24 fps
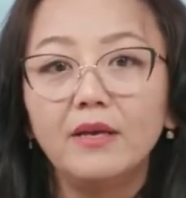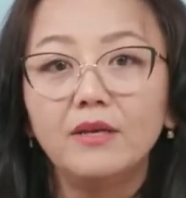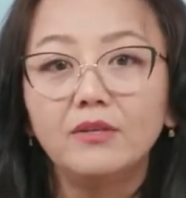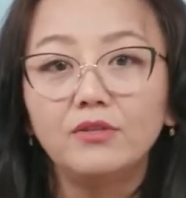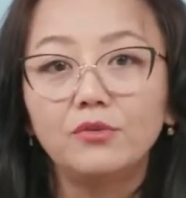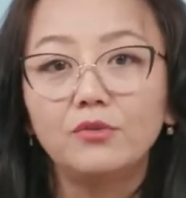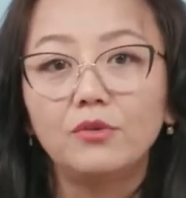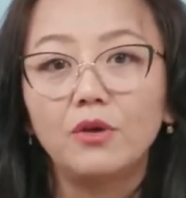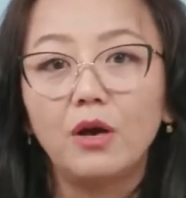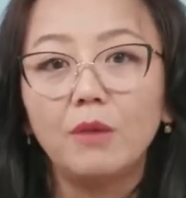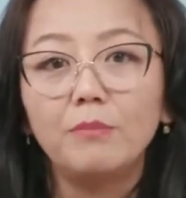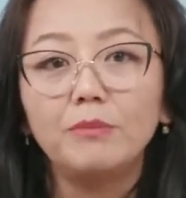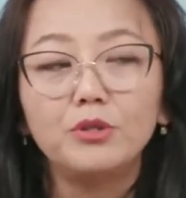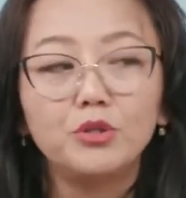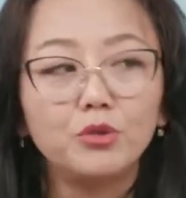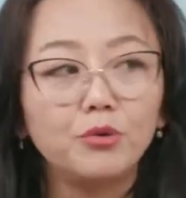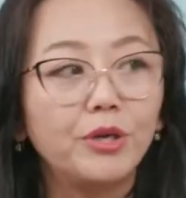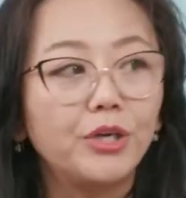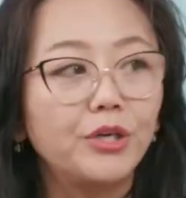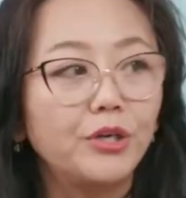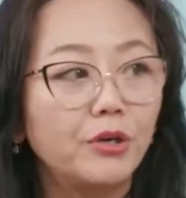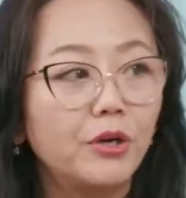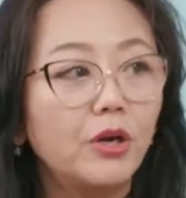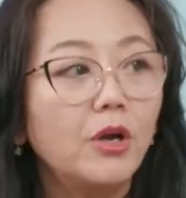So the
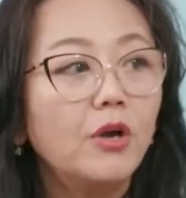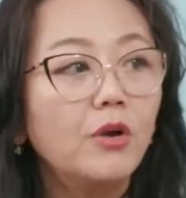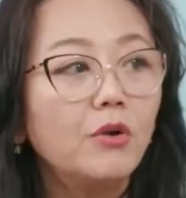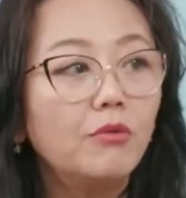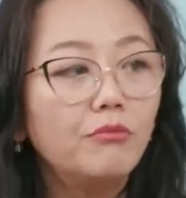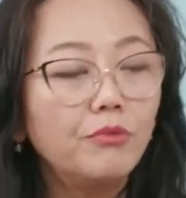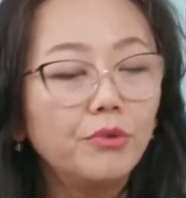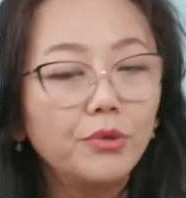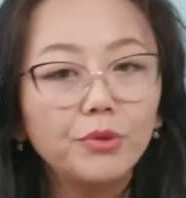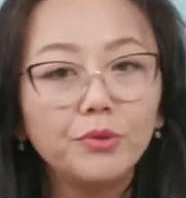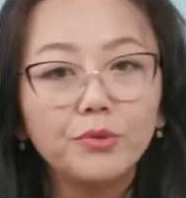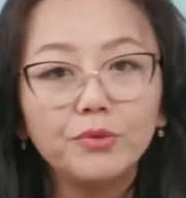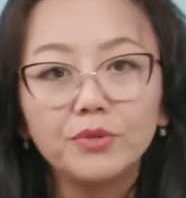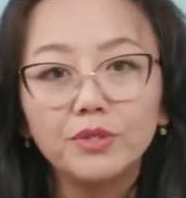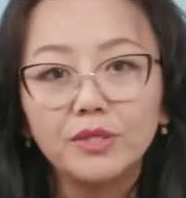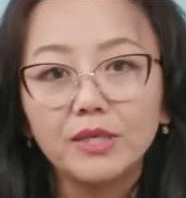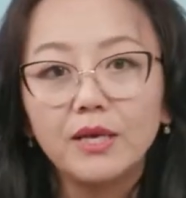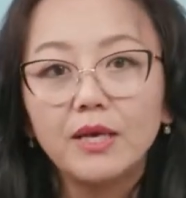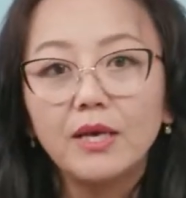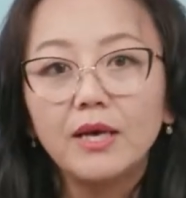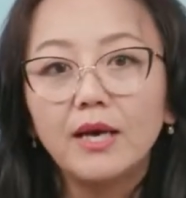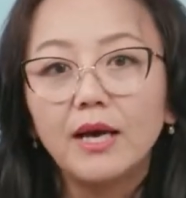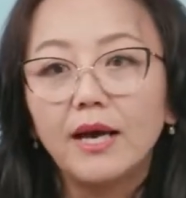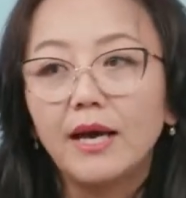arbitrator ruled
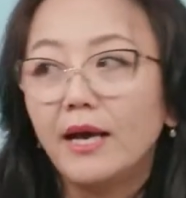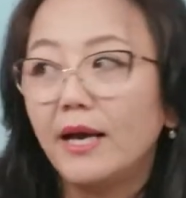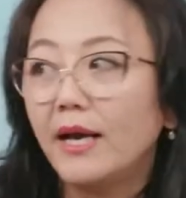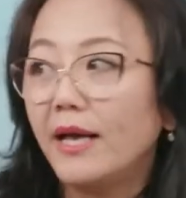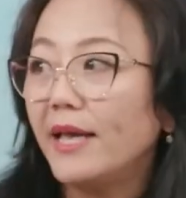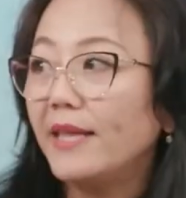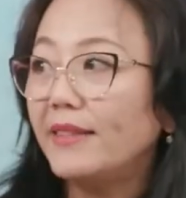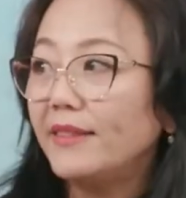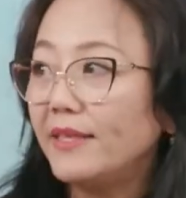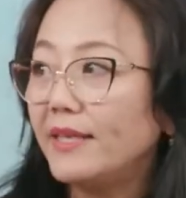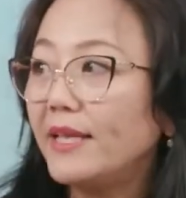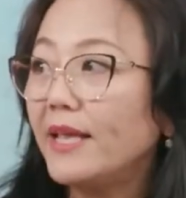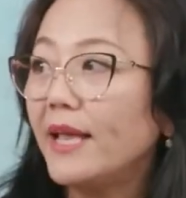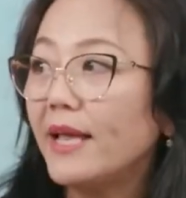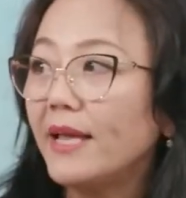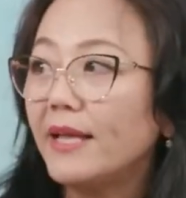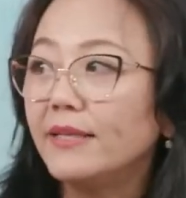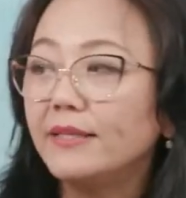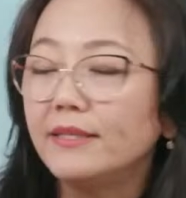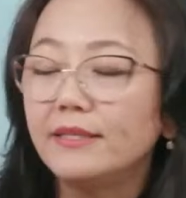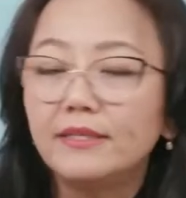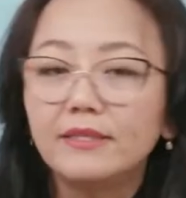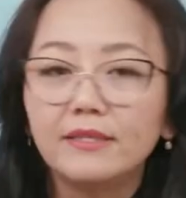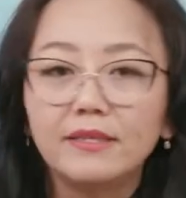at the
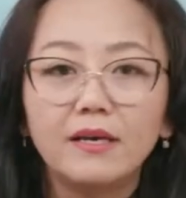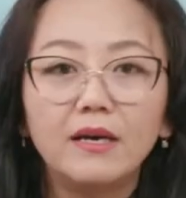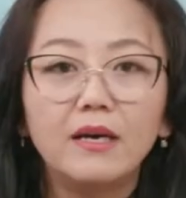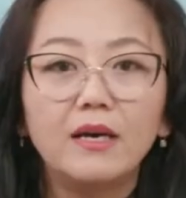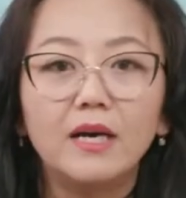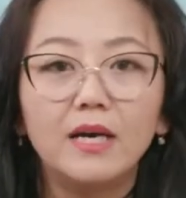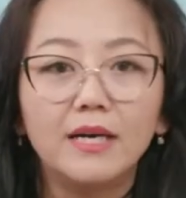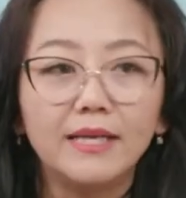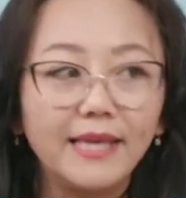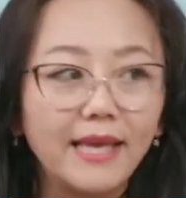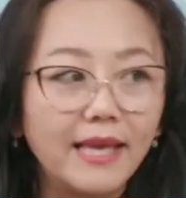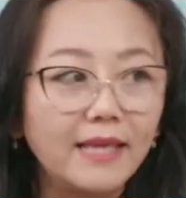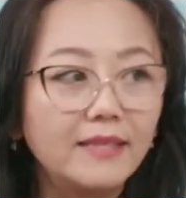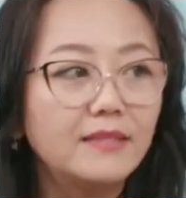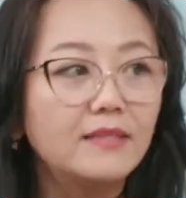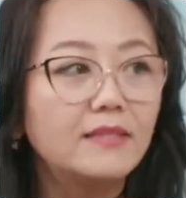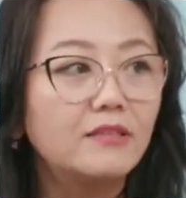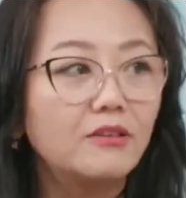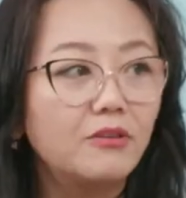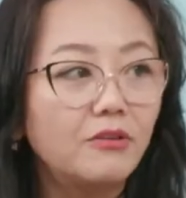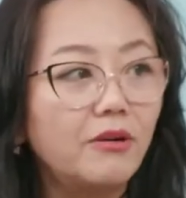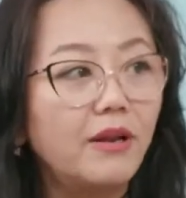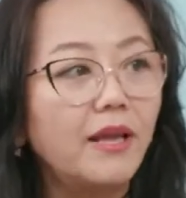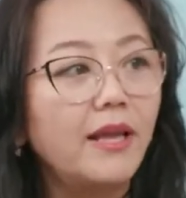end
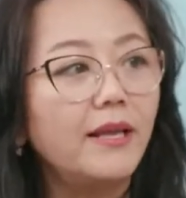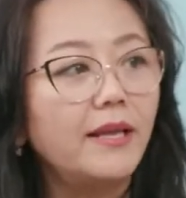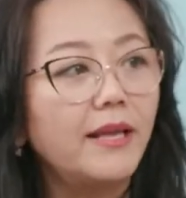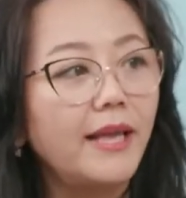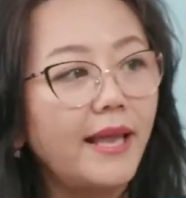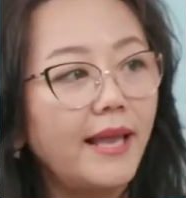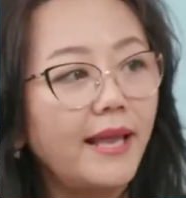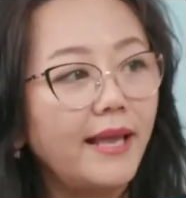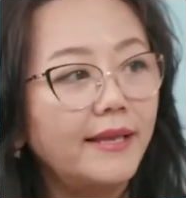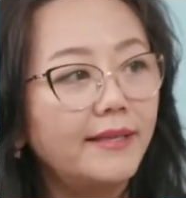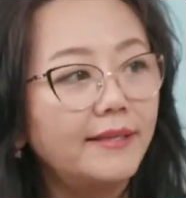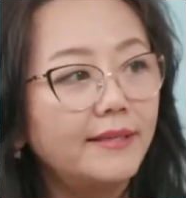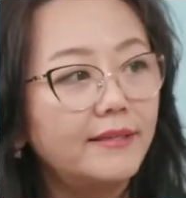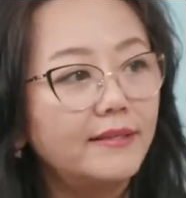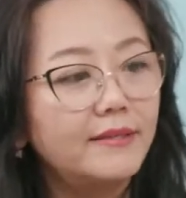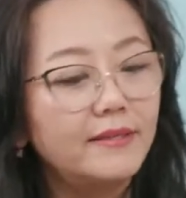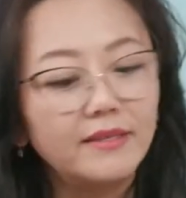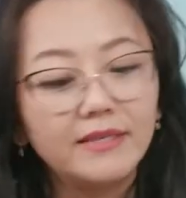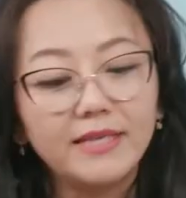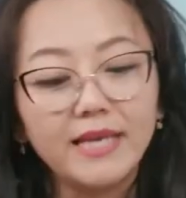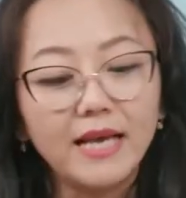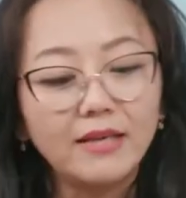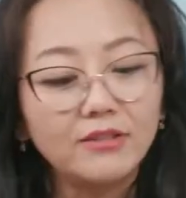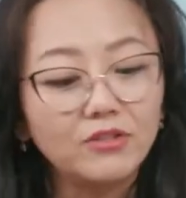against Crane, and
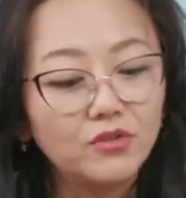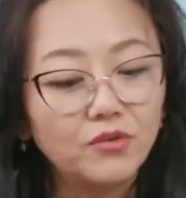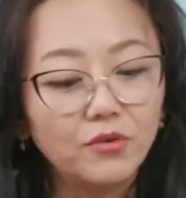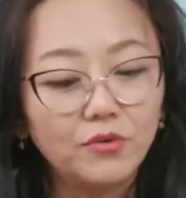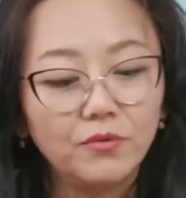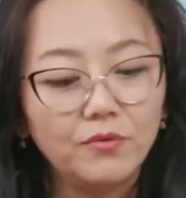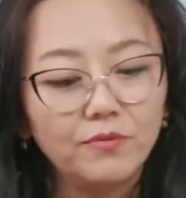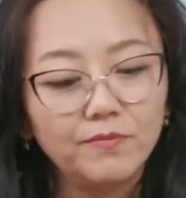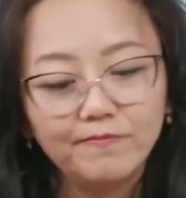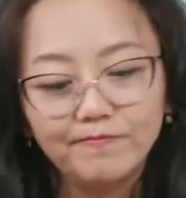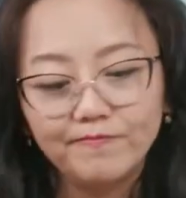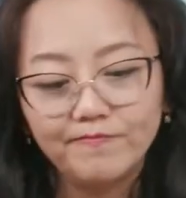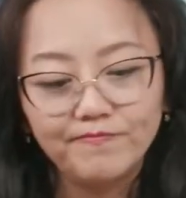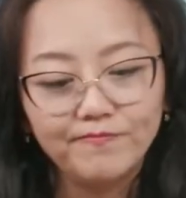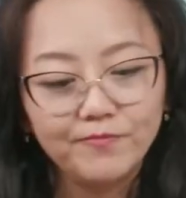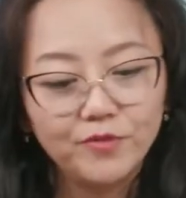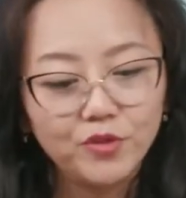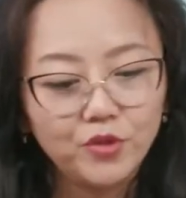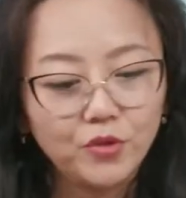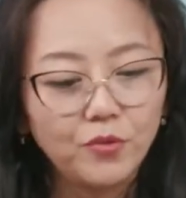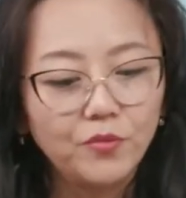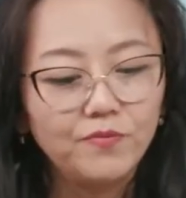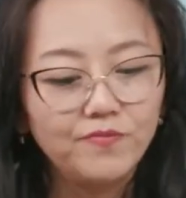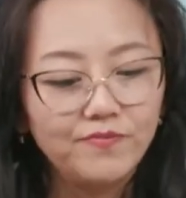so
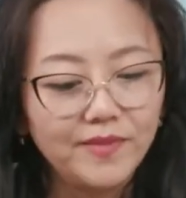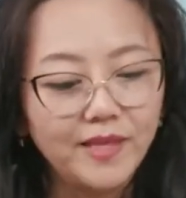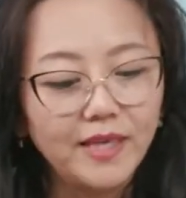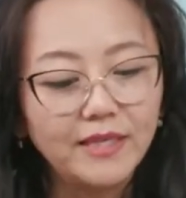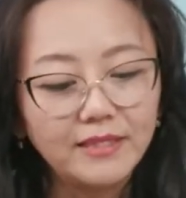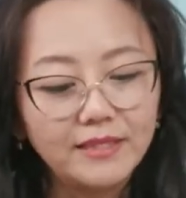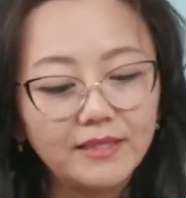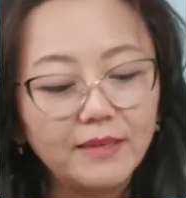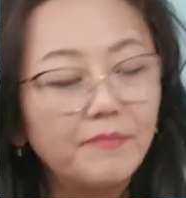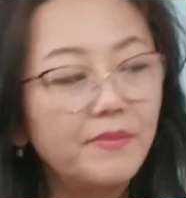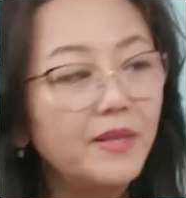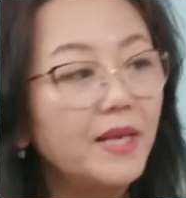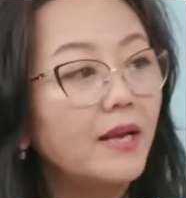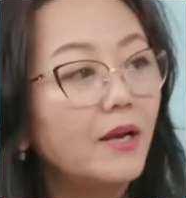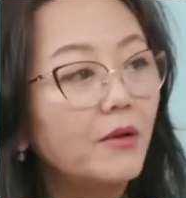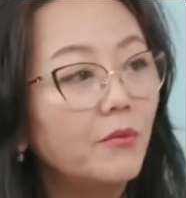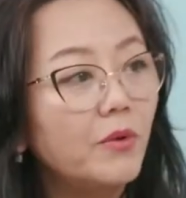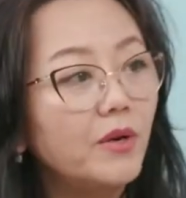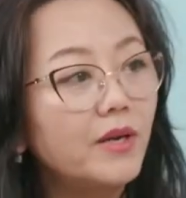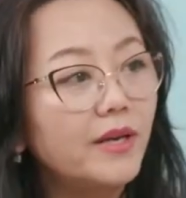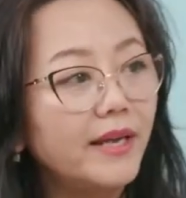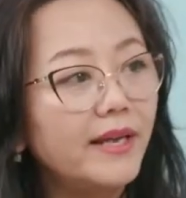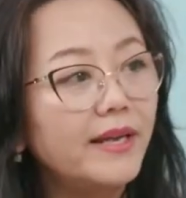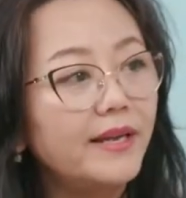that's something I
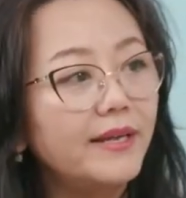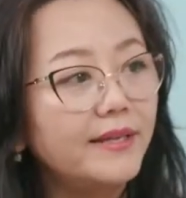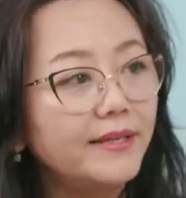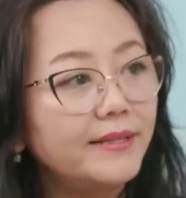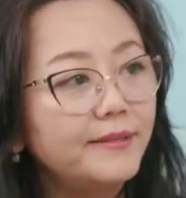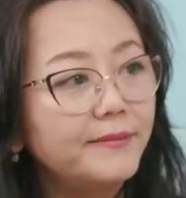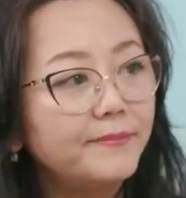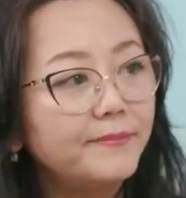want to add.